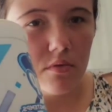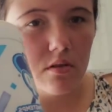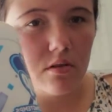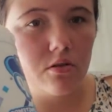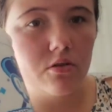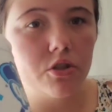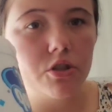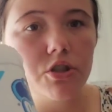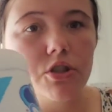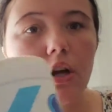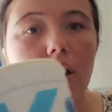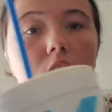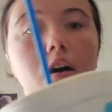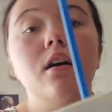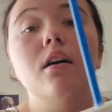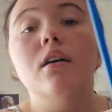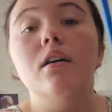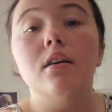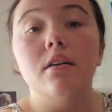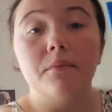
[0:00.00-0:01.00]

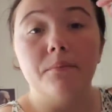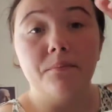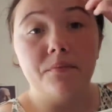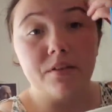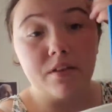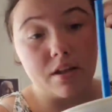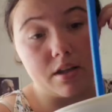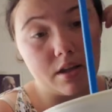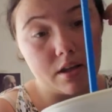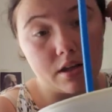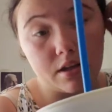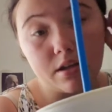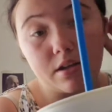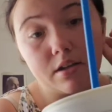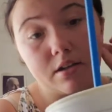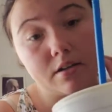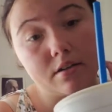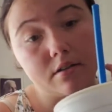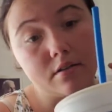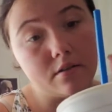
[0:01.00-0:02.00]
Couche-Tard,
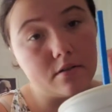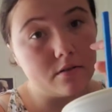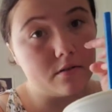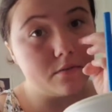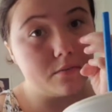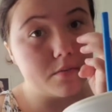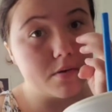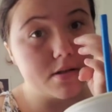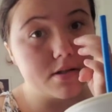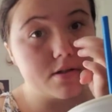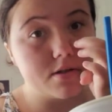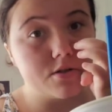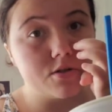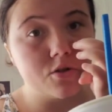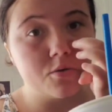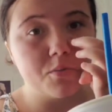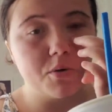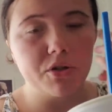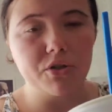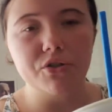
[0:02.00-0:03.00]
and once there's no
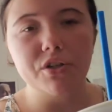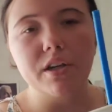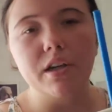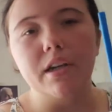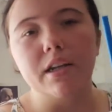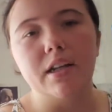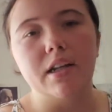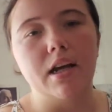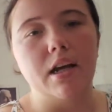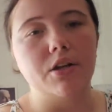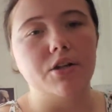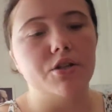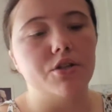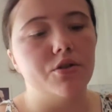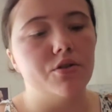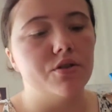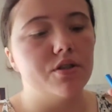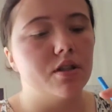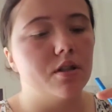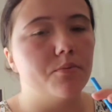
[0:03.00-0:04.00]
more drink in it, I just
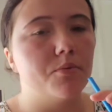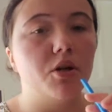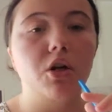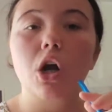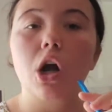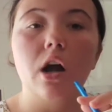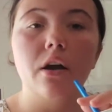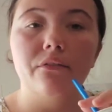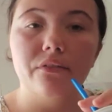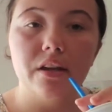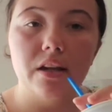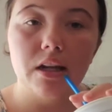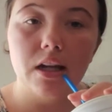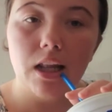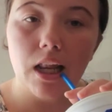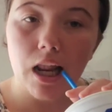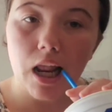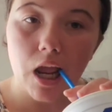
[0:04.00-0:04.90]
use it to put coffee in it.